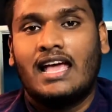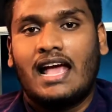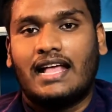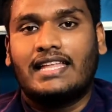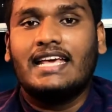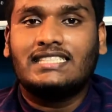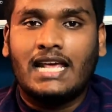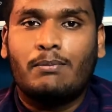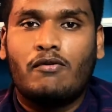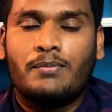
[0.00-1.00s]
And the next
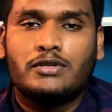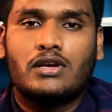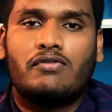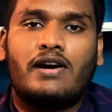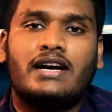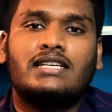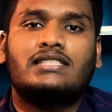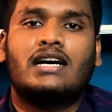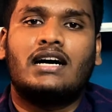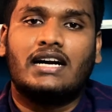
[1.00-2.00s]
type of mutual fund is
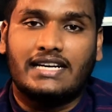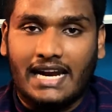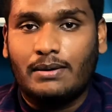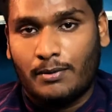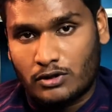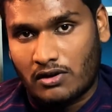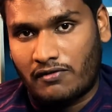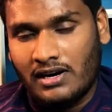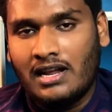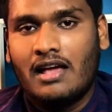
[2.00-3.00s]
debt mutual
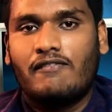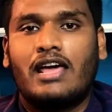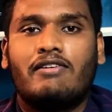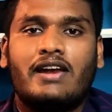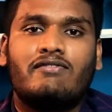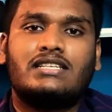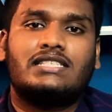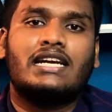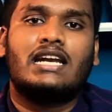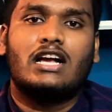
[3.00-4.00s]
fund, where we invest
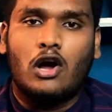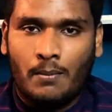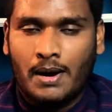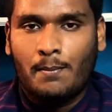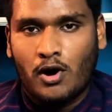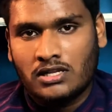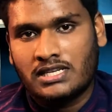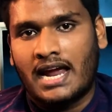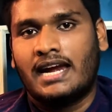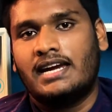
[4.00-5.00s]
in government bonds
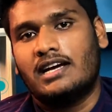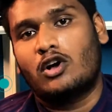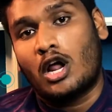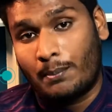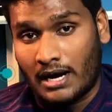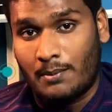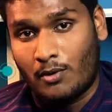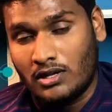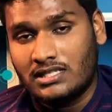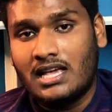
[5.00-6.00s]
and corporate
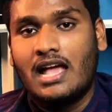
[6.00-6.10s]
bonds,